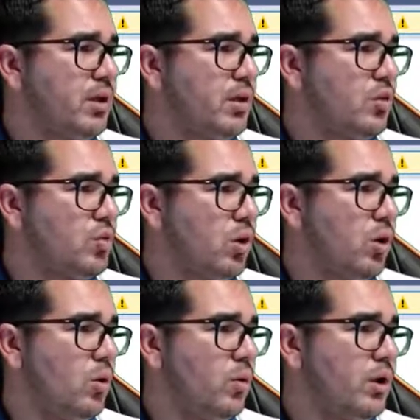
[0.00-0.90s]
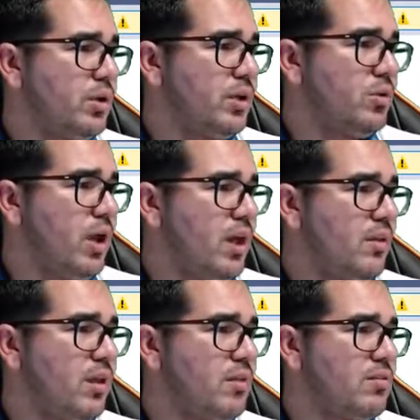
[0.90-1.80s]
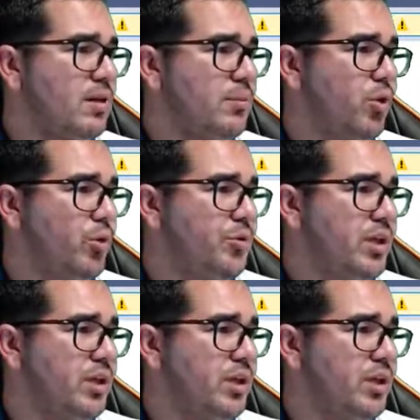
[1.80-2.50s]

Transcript: So I'm gonna create the subroutine,